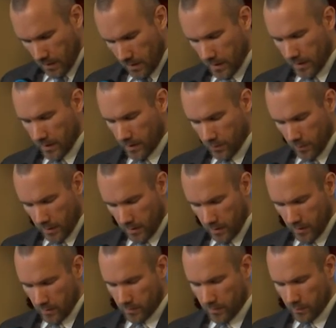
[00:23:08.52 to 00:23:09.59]
and it can be
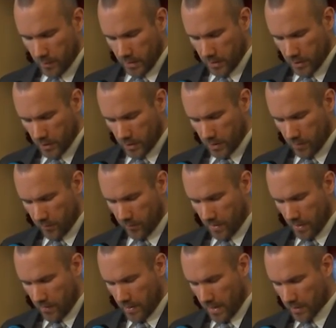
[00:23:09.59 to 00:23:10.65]
the relationship of
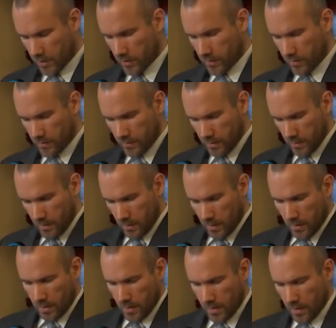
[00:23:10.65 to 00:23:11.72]
our actions
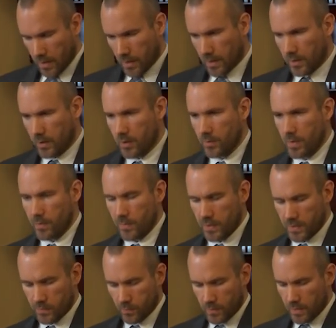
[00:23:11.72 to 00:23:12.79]
and
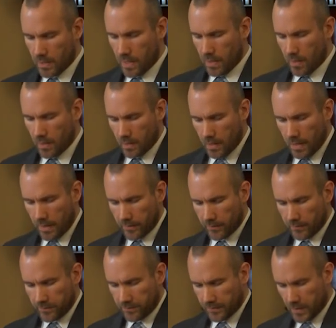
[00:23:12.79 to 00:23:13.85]
commitments within our
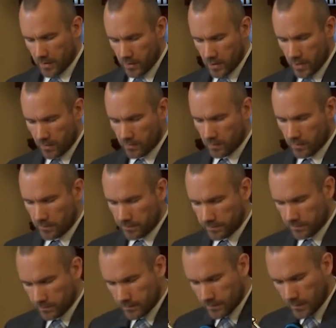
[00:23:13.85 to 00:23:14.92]
life in general.
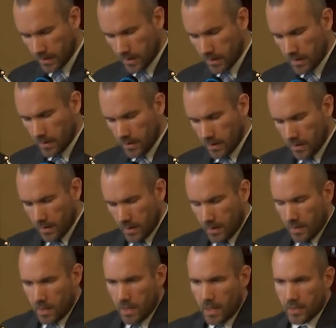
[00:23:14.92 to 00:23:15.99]

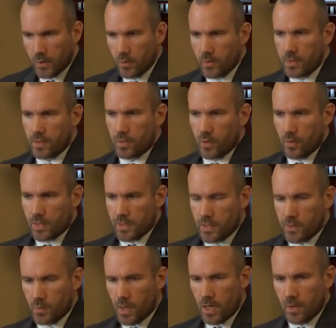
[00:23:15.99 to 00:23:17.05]
Notice
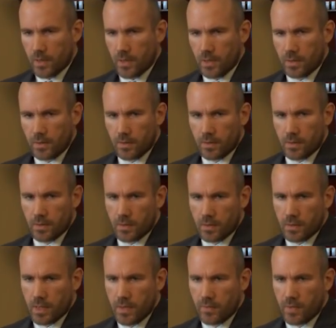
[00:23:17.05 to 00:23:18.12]
as well that
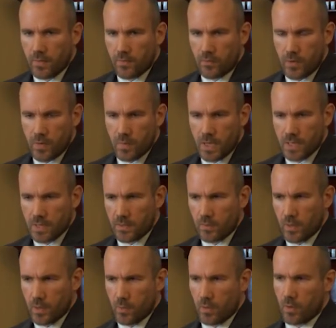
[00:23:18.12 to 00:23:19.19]
even in
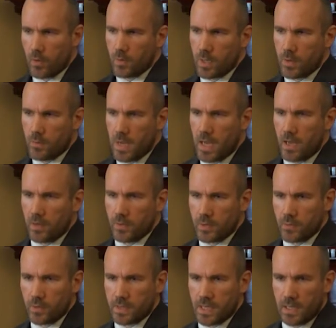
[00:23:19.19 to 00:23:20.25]
Freemasonry, we're only bound
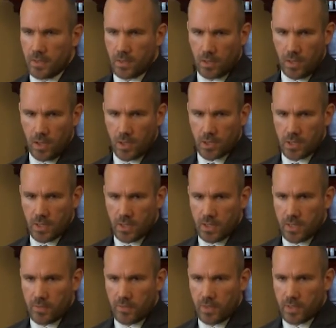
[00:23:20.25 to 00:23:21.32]
to attend the lodge if